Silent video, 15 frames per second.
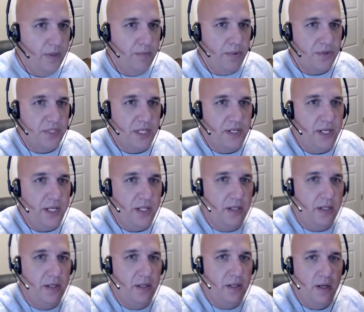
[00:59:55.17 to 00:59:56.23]

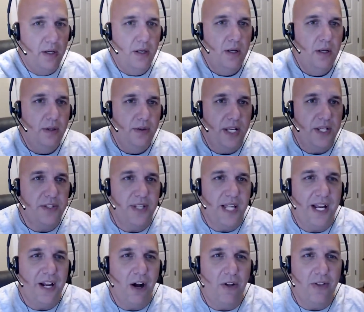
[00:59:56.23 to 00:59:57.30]
Brazilian. These they
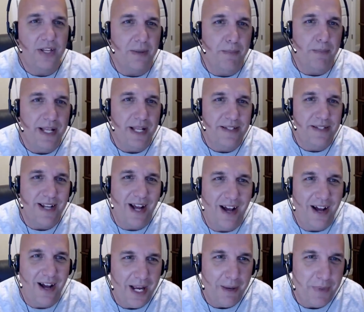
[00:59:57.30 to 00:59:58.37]
call this a mids and
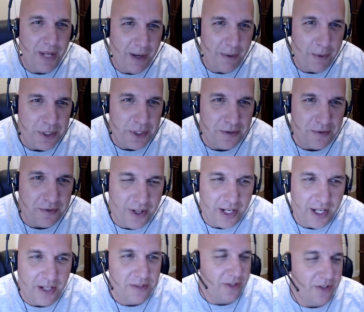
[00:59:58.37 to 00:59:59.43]
high amp now, which is
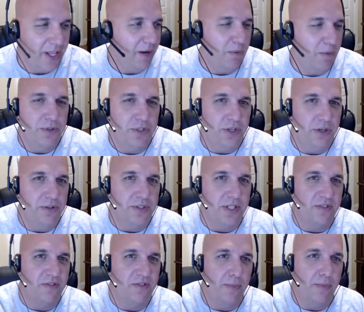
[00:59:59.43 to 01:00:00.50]
funny. So they don't want you using this for uh,